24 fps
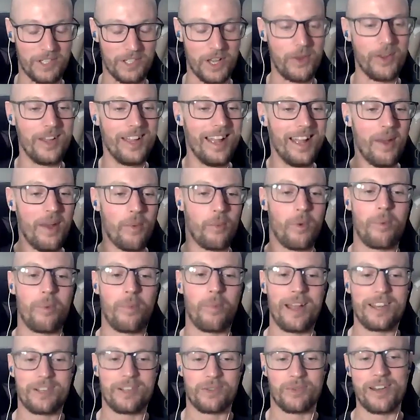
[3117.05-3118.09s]
So one
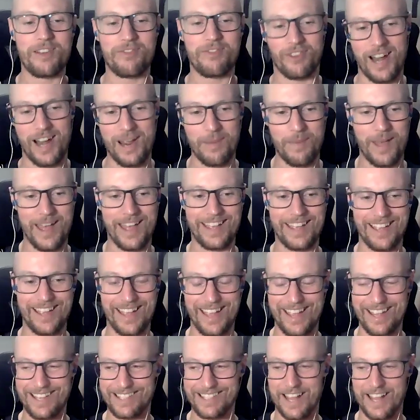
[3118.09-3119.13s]
way to reframe
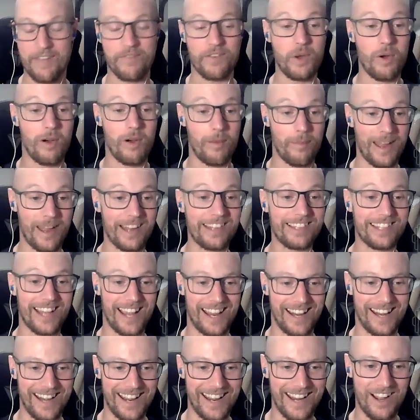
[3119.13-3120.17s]
it is if you are
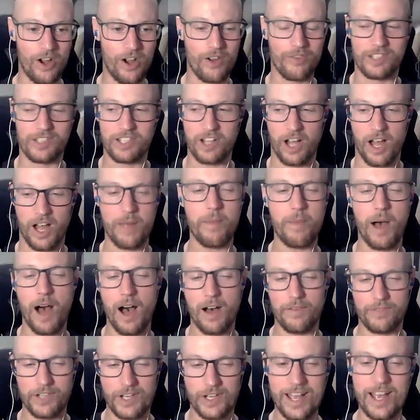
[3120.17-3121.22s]
maintaining over time,
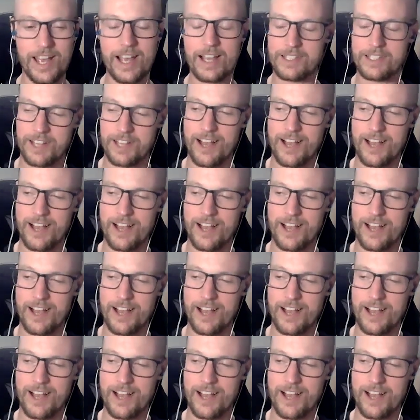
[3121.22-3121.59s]
after you hit a